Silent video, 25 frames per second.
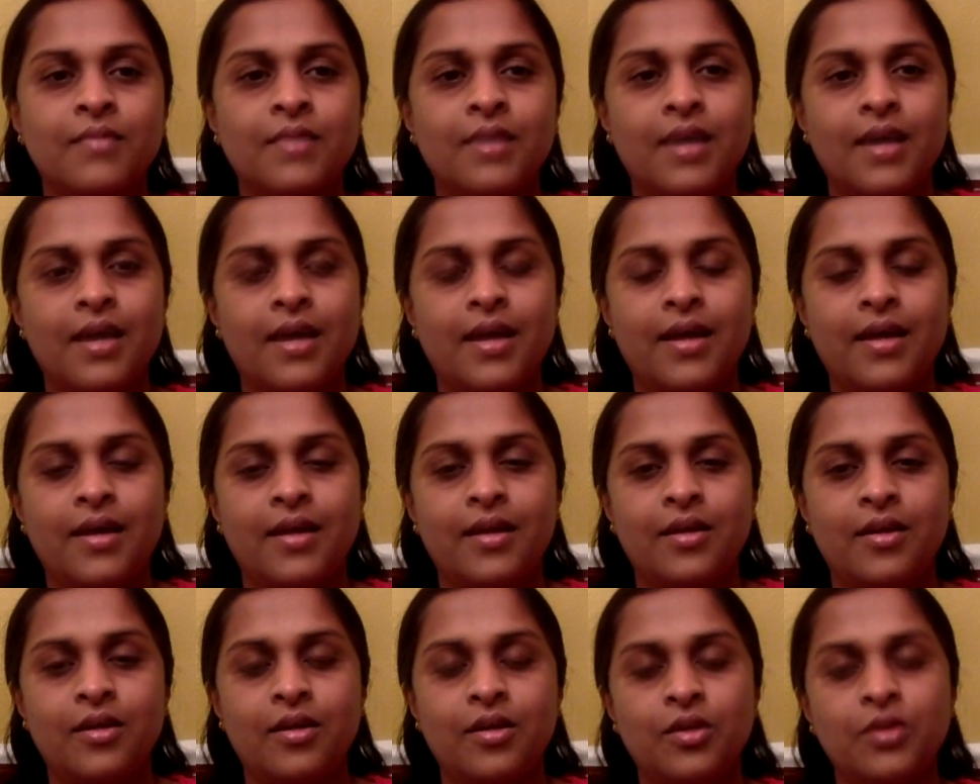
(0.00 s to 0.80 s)

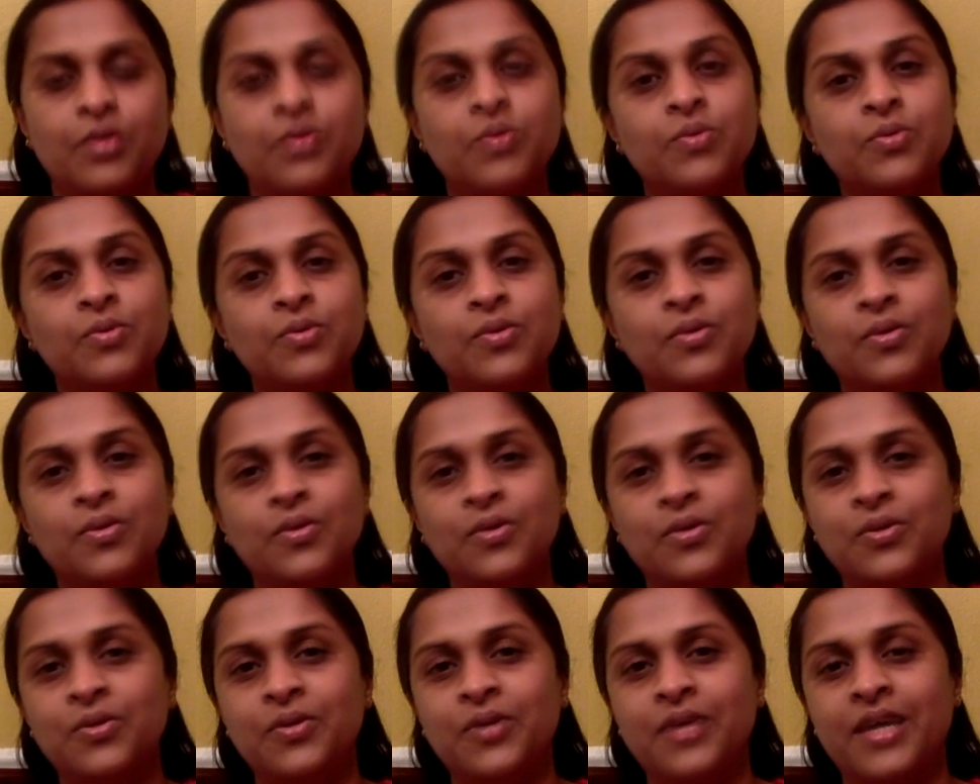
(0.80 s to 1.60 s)
And you know
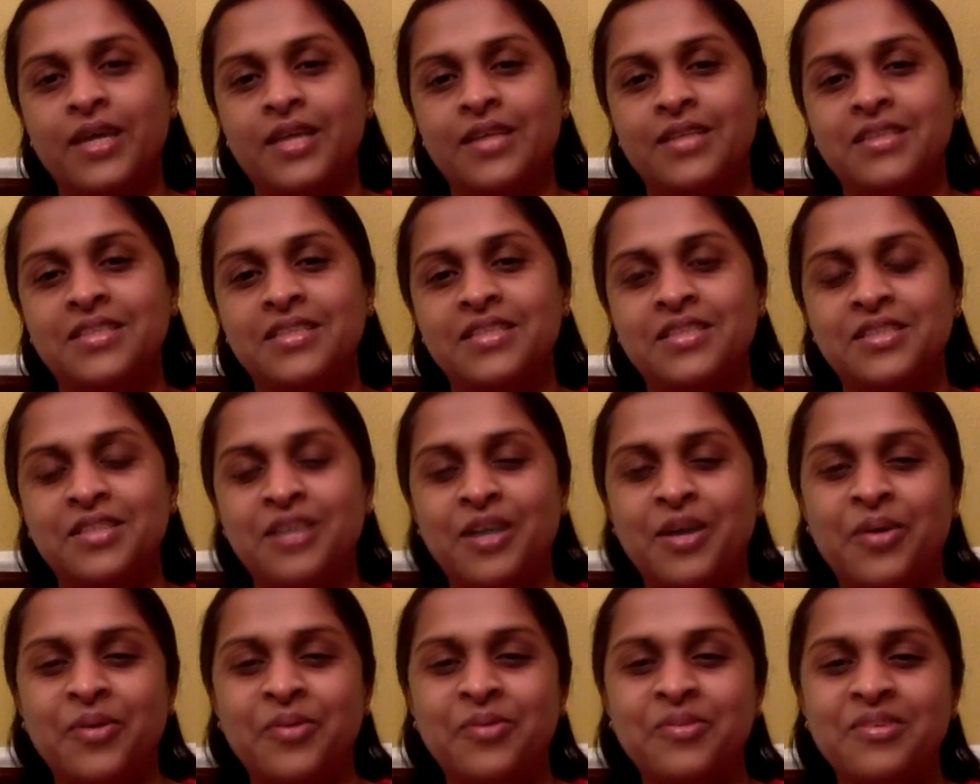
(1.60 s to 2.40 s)
you can sit
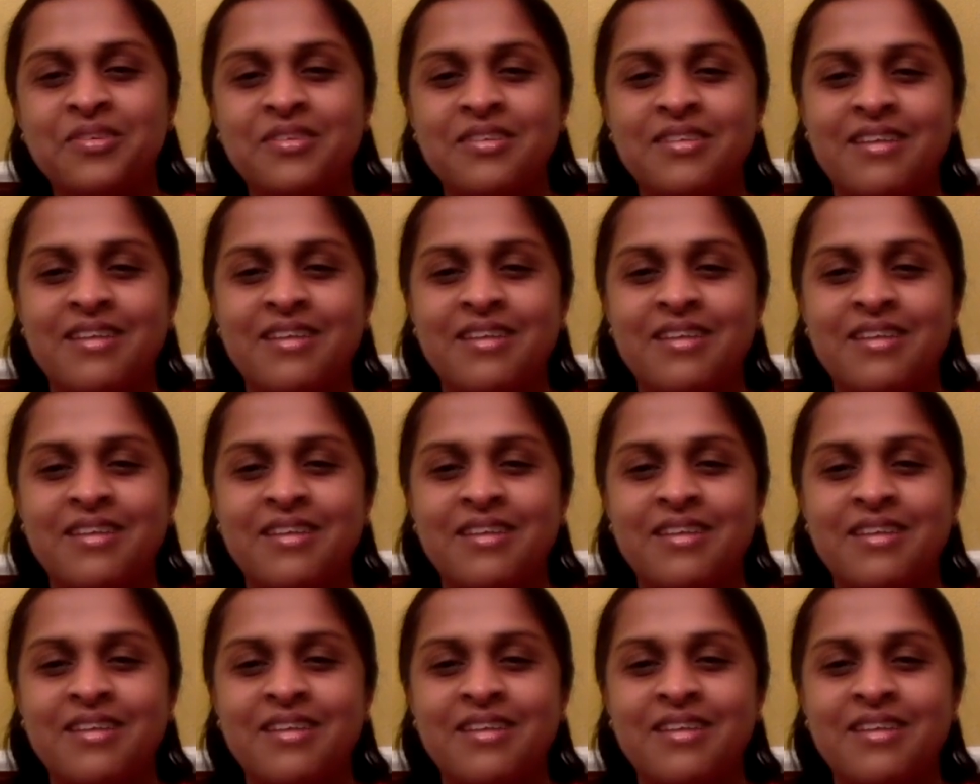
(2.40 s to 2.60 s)
down